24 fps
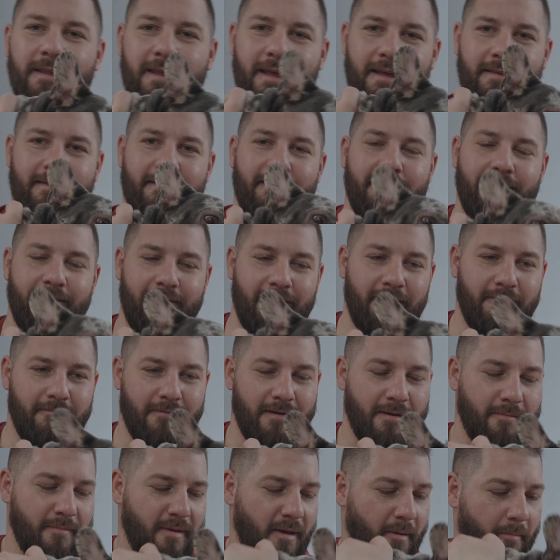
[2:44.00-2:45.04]
yes, you
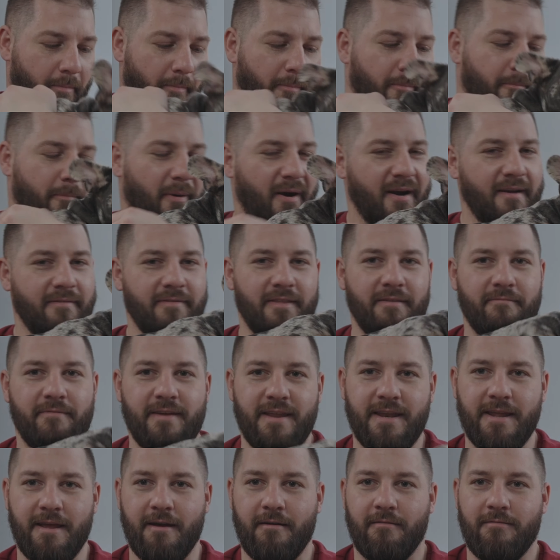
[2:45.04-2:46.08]
wanna be a part of the
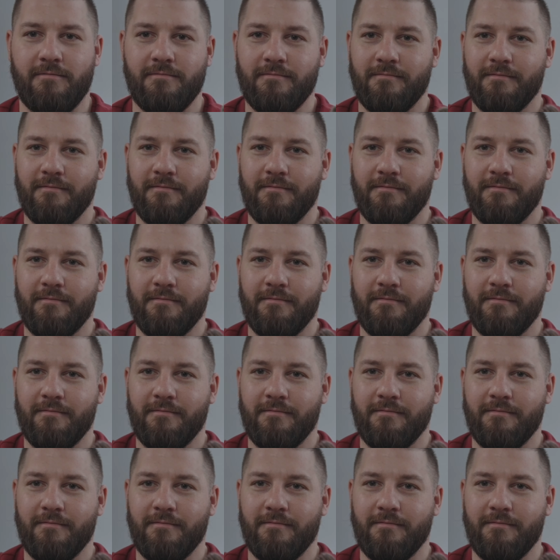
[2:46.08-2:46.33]
video.